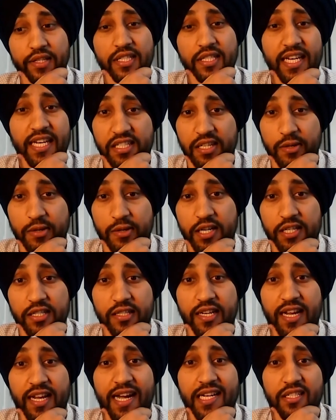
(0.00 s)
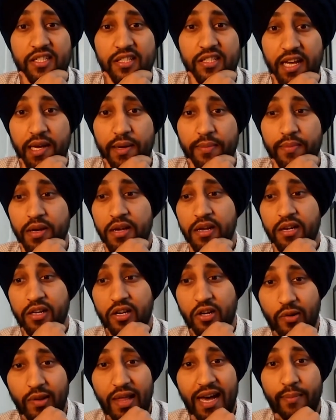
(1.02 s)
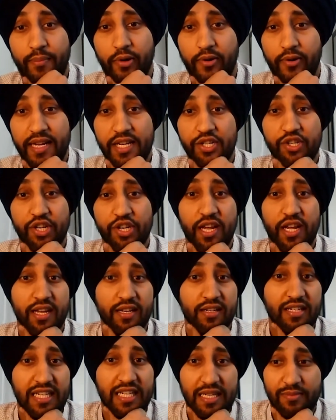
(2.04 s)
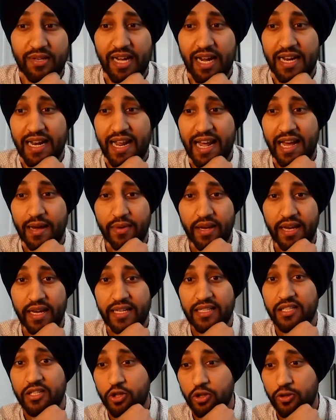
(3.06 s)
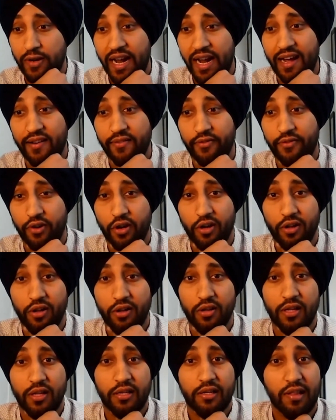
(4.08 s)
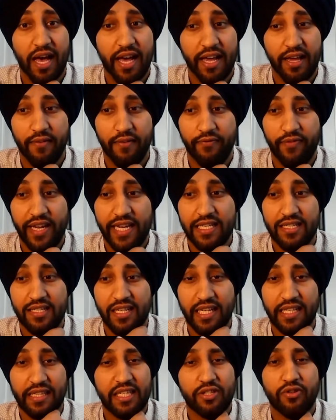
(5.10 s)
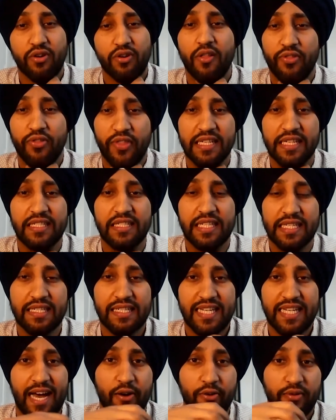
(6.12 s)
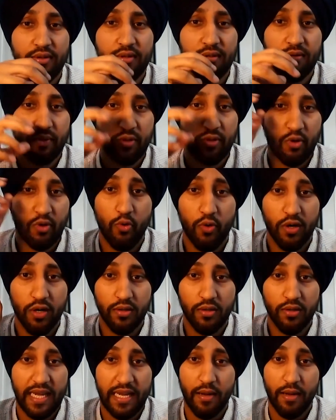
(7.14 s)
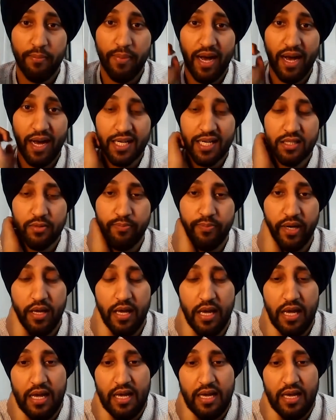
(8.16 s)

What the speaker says: the sexy words attached to them: collaboration, team dynamics, travel, client facing. These are all things that sound cool in a box, but